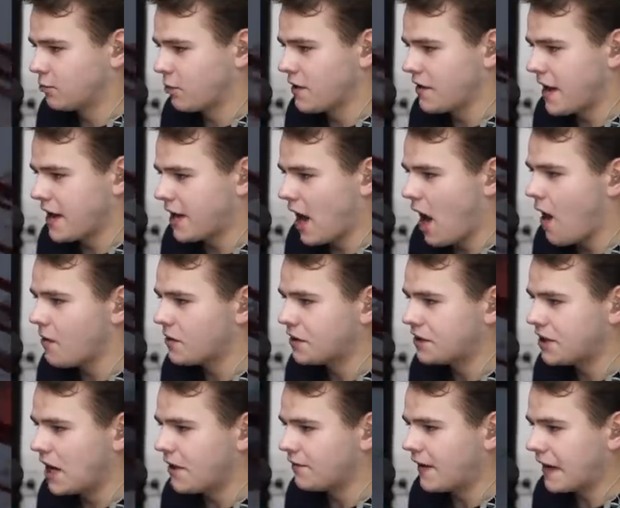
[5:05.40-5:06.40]
where they go and
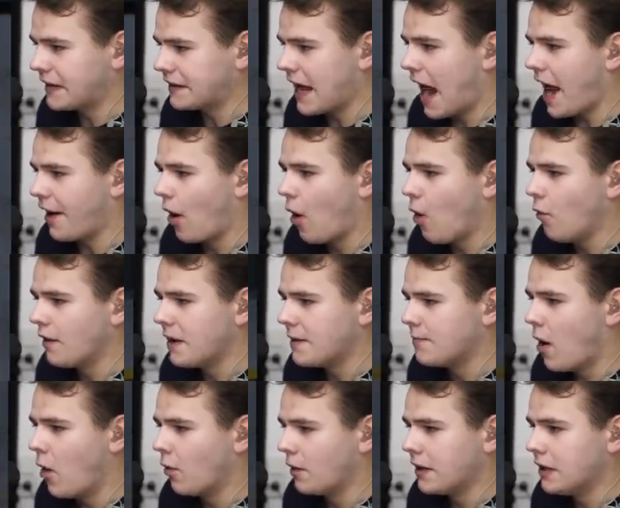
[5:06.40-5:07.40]
stuff like that. Holy
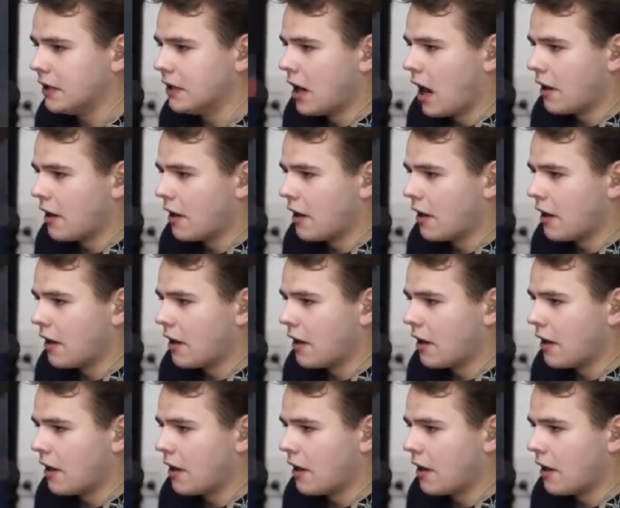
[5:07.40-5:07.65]
moly.